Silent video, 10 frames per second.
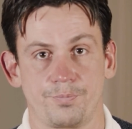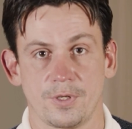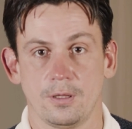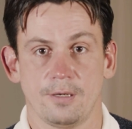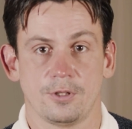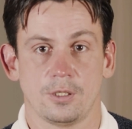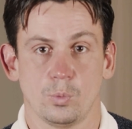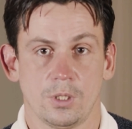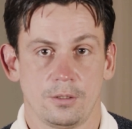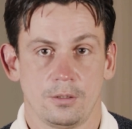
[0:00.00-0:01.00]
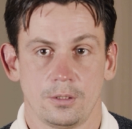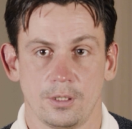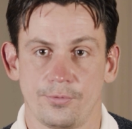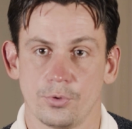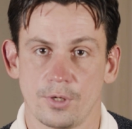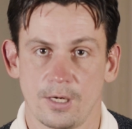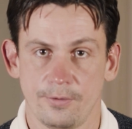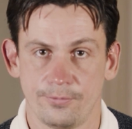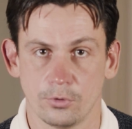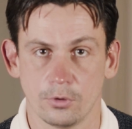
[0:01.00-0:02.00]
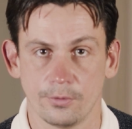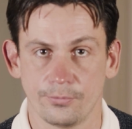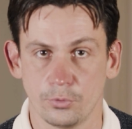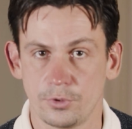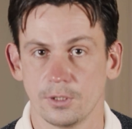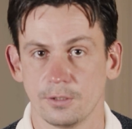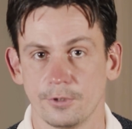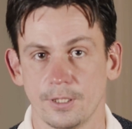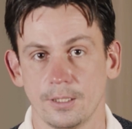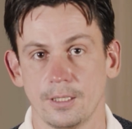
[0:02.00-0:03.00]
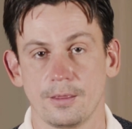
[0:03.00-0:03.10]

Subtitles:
11 and 1 if you drive for food delivery,